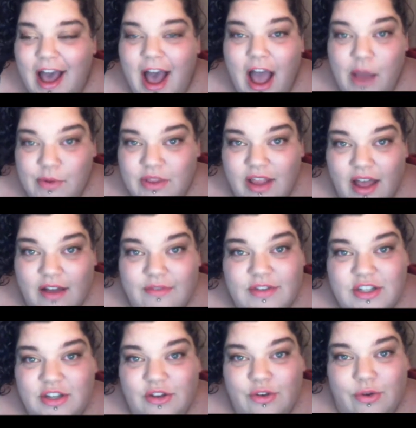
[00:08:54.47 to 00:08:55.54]
I would love
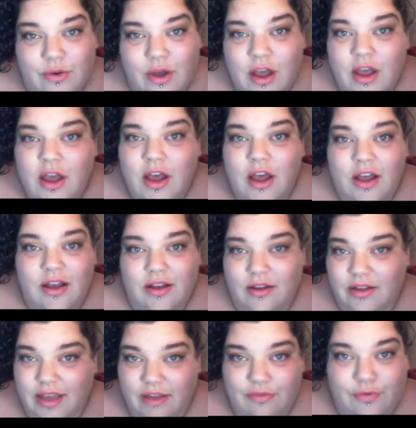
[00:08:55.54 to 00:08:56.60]
to
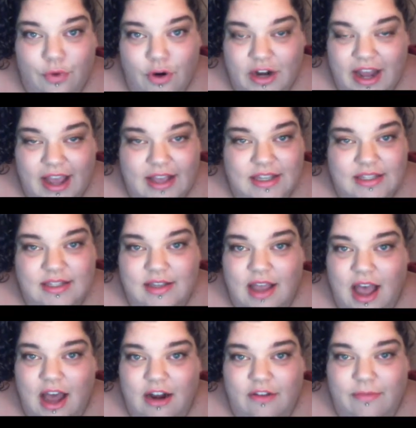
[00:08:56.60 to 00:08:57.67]
get four days
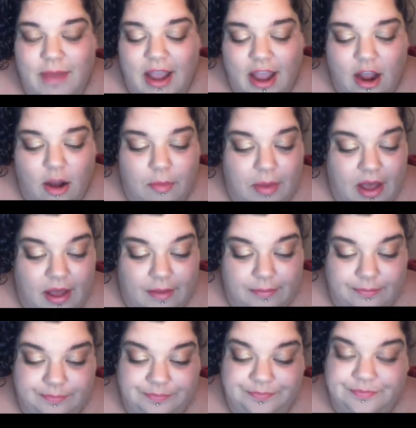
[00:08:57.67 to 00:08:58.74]
out of my hair, but
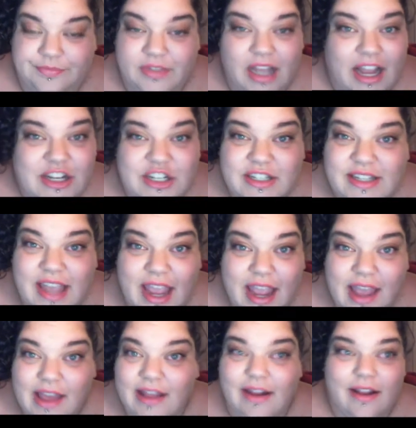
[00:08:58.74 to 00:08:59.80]
I just
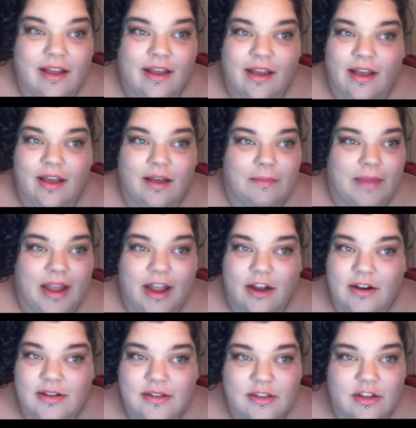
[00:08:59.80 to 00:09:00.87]
can't. My hair
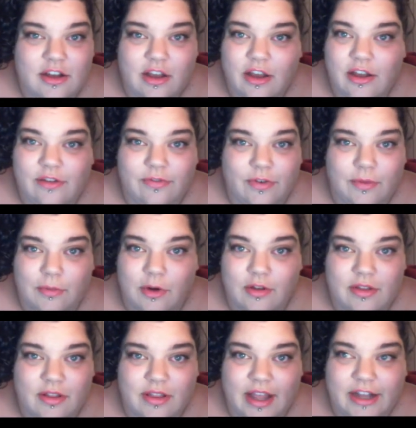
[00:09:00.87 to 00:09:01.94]
doesn't look good for more
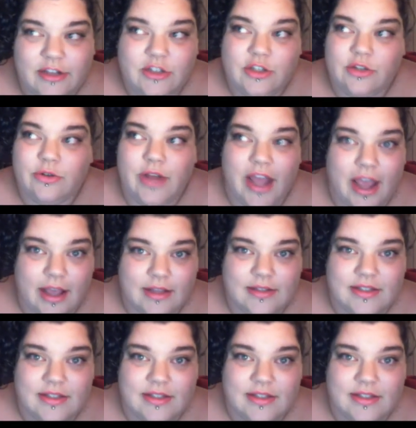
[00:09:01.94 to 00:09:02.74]
than like two days.